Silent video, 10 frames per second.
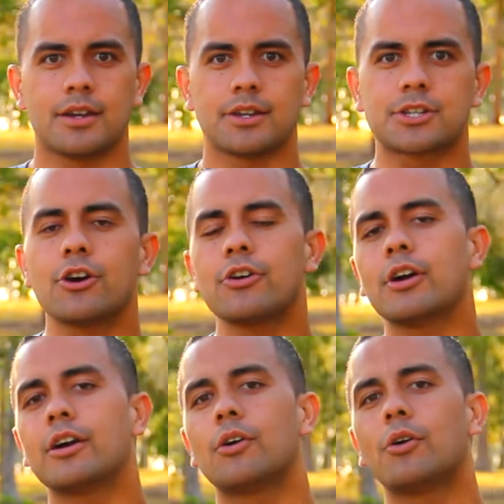So
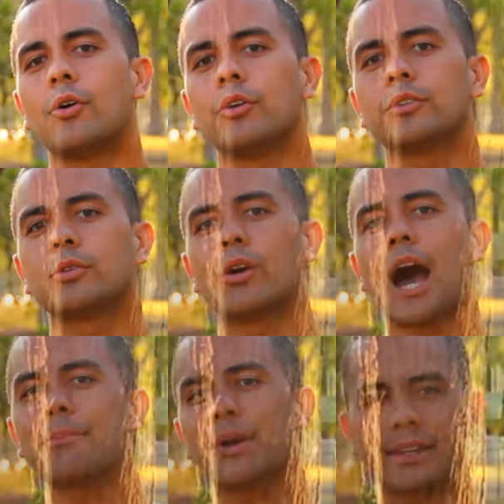
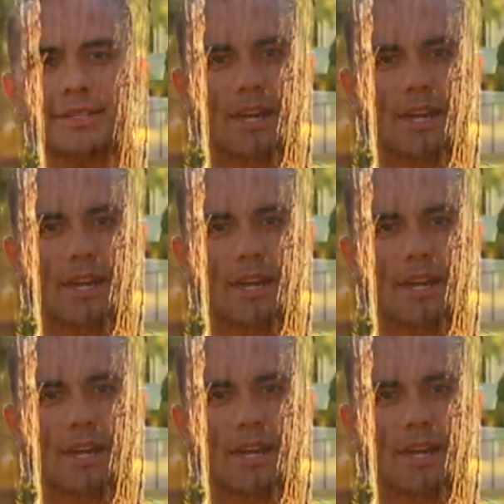I'm bringing this